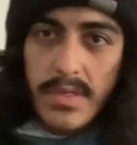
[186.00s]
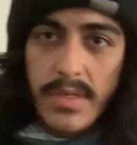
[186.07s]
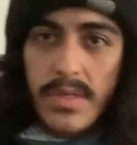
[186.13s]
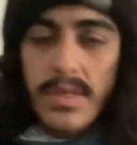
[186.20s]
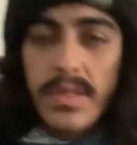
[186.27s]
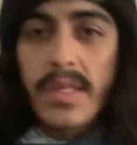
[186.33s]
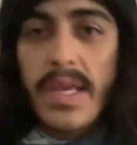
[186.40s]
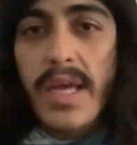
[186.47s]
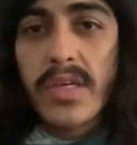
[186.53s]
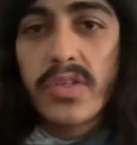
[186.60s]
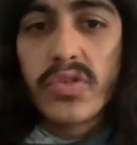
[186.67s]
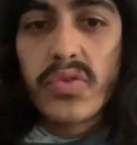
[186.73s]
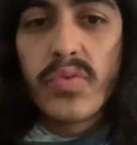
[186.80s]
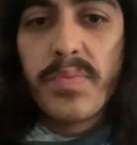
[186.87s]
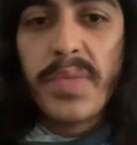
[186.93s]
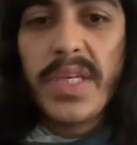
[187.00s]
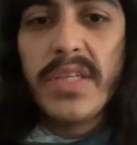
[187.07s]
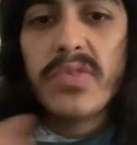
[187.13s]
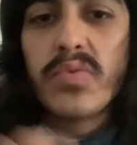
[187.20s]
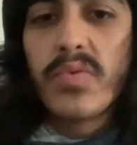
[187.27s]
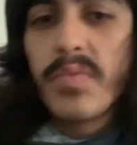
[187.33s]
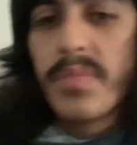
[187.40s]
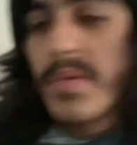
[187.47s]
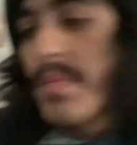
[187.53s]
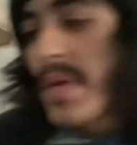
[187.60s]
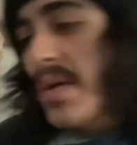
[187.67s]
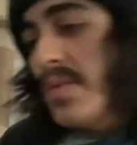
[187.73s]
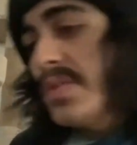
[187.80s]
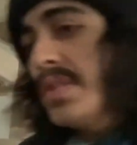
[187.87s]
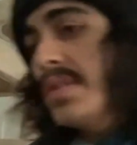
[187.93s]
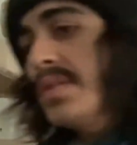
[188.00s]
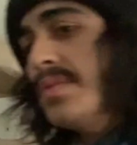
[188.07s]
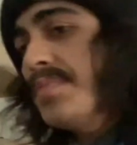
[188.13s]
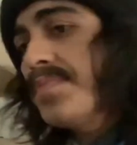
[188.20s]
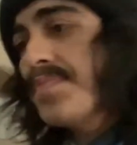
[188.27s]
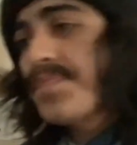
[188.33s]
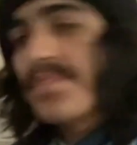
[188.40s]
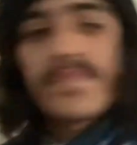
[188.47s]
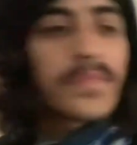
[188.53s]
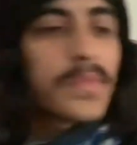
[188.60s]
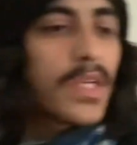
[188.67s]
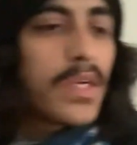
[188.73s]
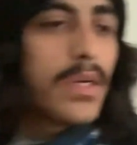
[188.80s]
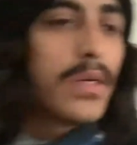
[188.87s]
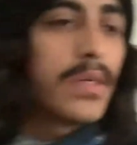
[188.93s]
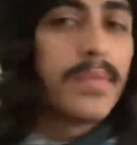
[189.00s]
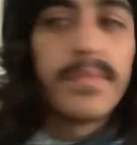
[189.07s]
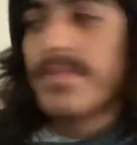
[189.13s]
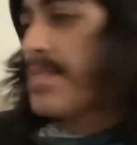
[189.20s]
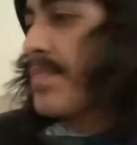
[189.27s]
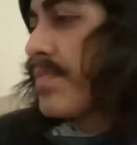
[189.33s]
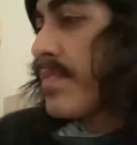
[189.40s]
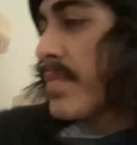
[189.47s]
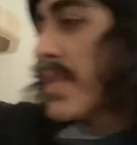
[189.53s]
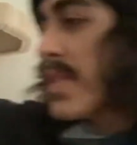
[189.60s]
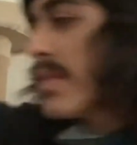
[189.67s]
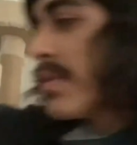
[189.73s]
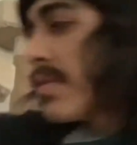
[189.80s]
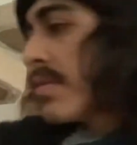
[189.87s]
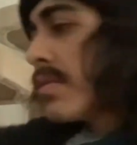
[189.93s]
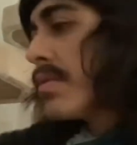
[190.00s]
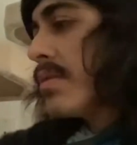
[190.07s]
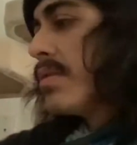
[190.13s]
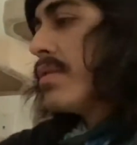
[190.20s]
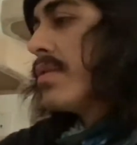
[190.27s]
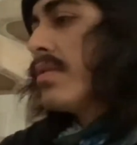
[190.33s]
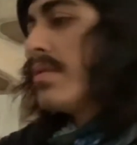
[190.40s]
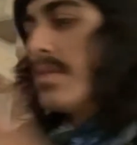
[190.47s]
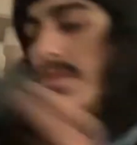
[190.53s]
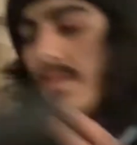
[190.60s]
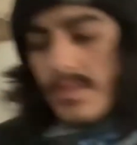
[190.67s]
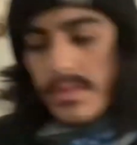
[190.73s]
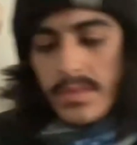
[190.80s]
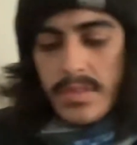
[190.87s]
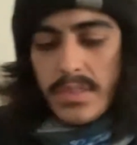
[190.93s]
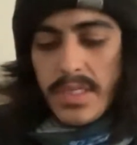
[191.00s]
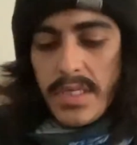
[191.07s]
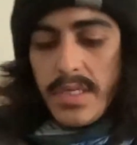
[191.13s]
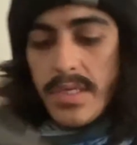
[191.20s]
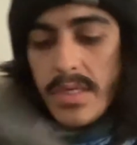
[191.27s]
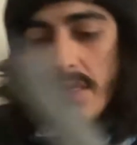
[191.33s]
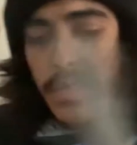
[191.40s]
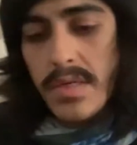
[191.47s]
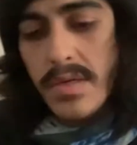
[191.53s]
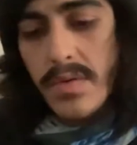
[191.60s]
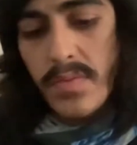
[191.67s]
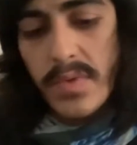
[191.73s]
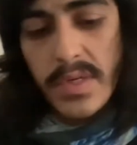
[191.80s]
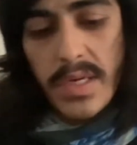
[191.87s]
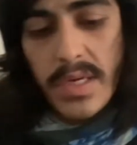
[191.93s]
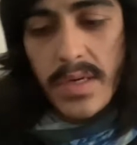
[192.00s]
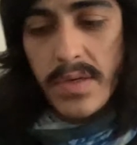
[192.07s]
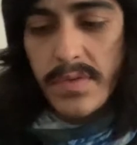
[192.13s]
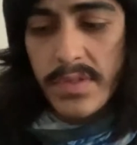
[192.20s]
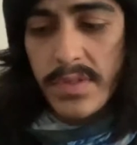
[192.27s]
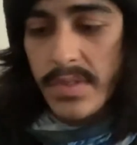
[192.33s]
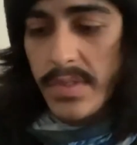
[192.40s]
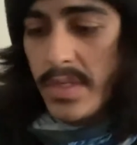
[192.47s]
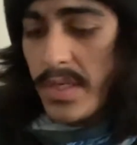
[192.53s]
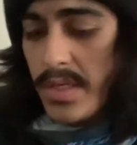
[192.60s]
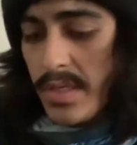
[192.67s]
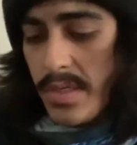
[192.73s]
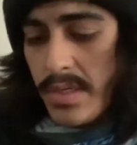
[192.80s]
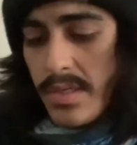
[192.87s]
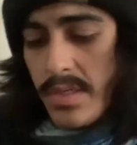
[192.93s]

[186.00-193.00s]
the actual piece we'll be mounting. Let's see what else is in here.